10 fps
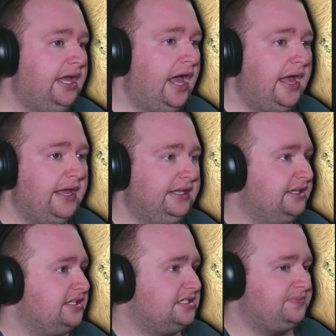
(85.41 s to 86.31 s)
in
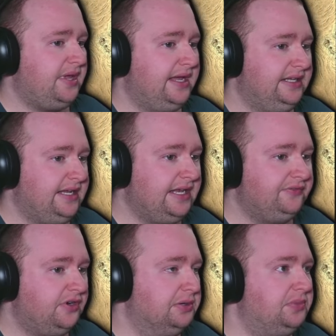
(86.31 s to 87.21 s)
the display in the
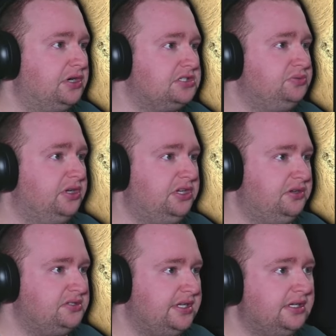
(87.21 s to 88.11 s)
info box we're
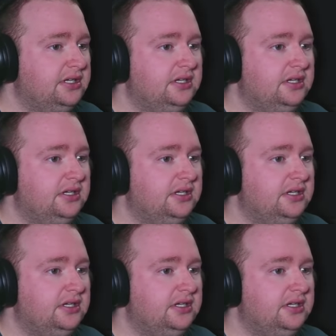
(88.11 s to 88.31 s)
using?